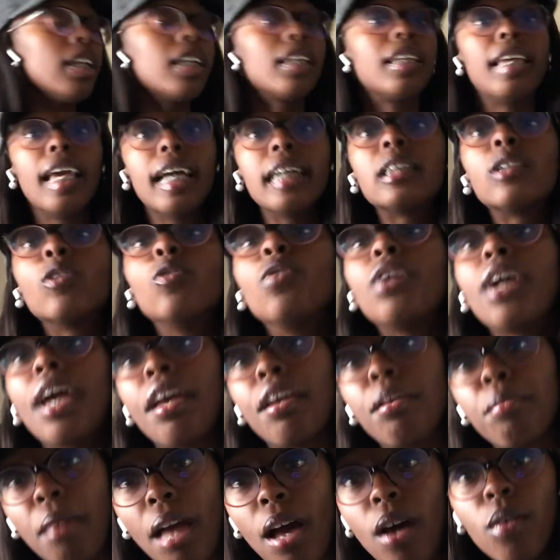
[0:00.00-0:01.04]
Guess who
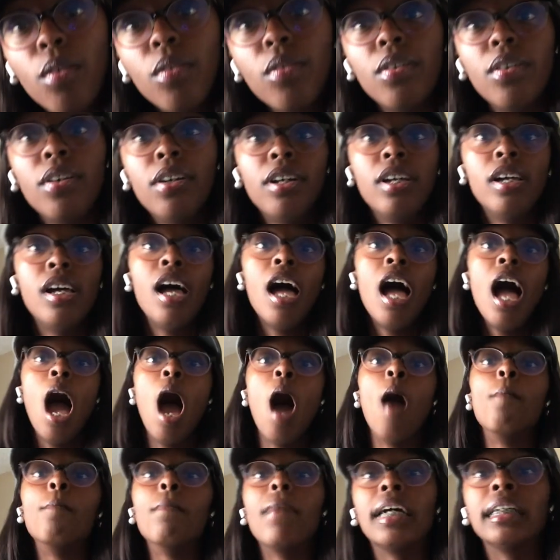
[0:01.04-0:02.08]
came out?
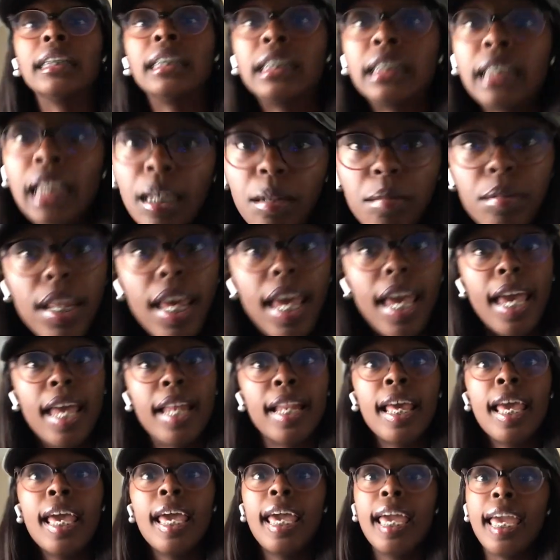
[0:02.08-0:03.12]
My stepdad.
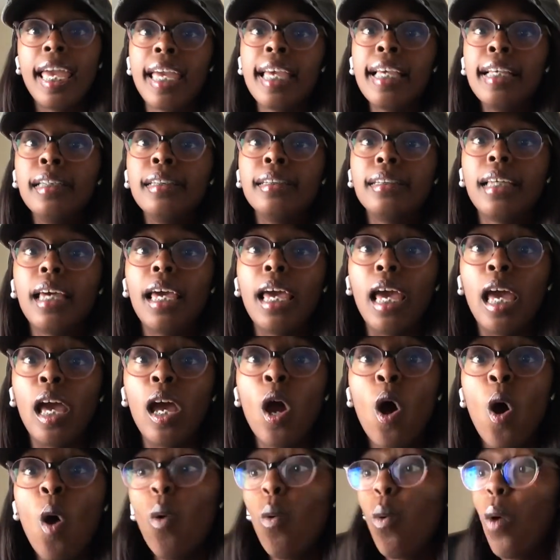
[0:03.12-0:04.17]
And he said,
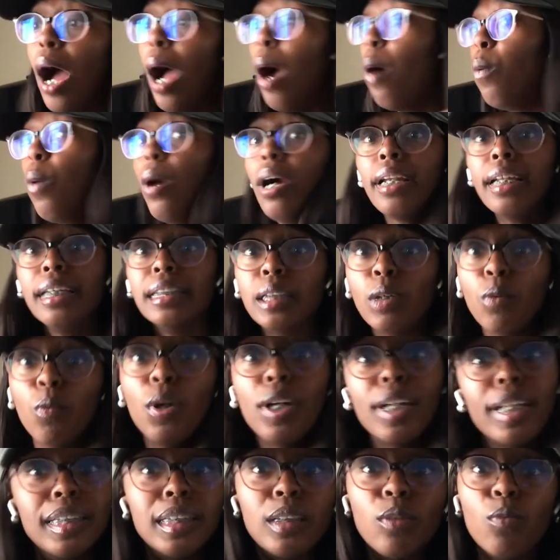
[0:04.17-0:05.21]
what is it?
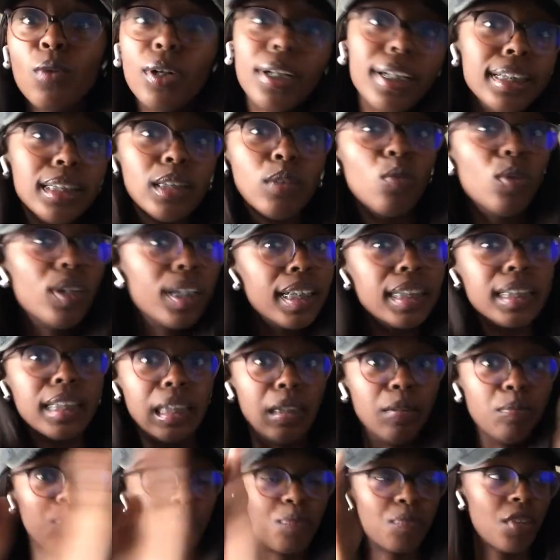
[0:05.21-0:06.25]
What is it? What is it? What is it?
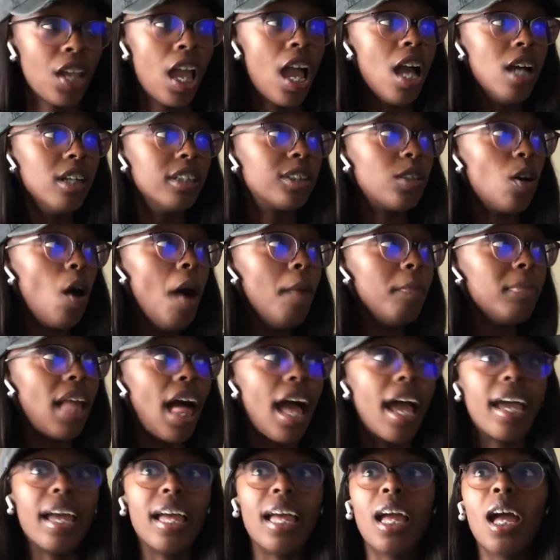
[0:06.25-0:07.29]
So I'm
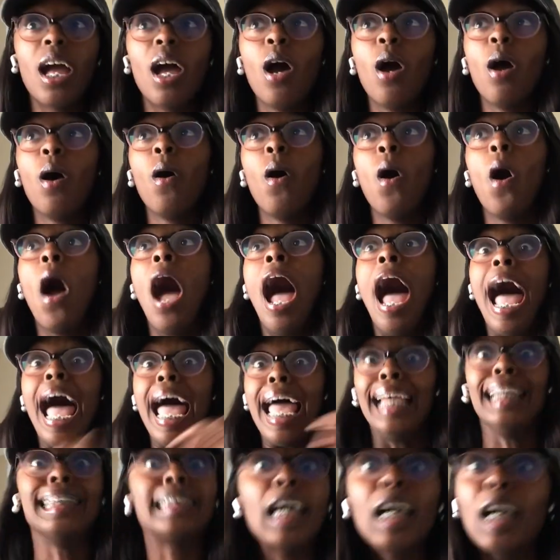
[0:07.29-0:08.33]
like,
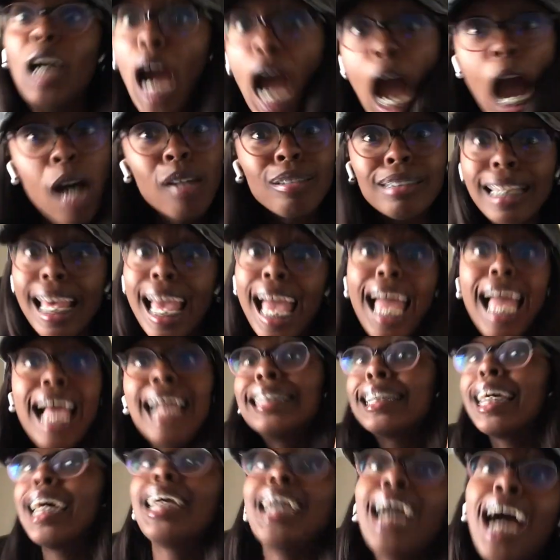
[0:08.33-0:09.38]
it's a ghost.
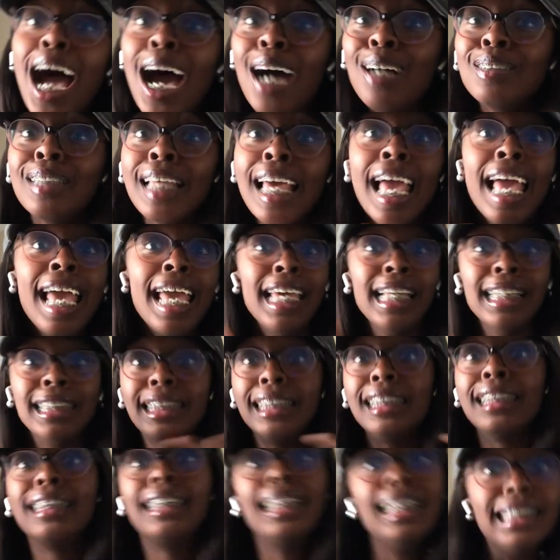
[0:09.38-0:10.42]
It's a ghost. And
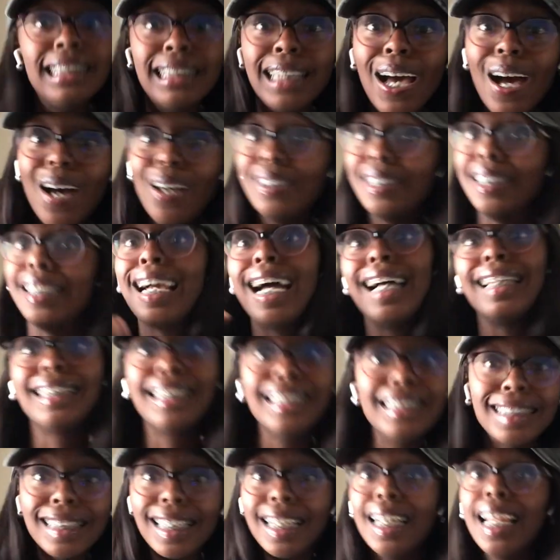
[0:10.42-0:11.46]
she's this tall. She got
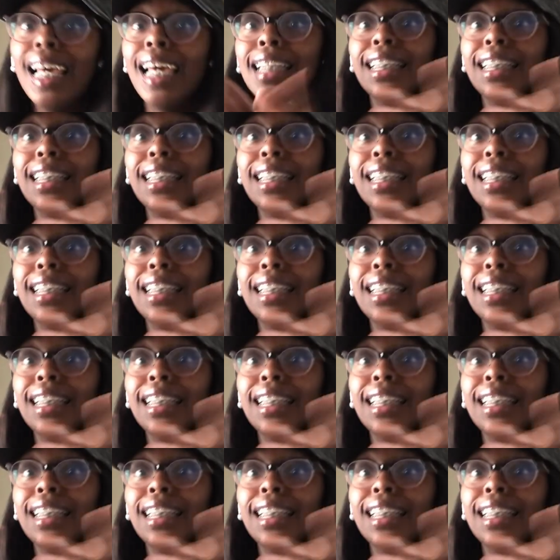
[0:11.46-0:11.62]
this one.